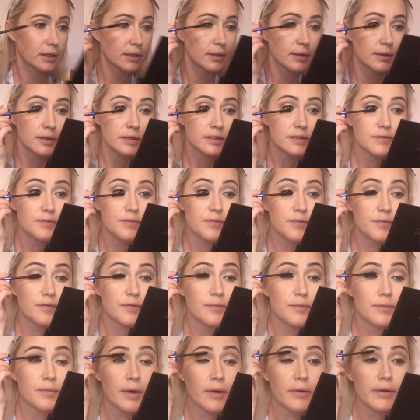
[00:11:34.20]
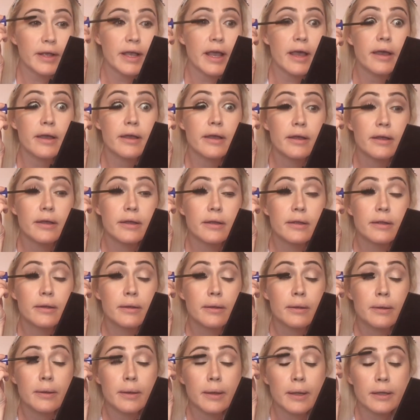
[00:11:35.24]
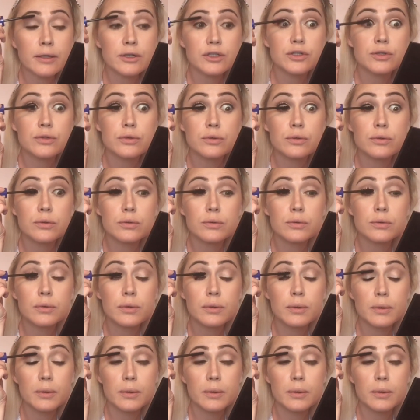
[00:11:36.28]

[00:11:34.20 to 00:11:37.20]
It's a very natural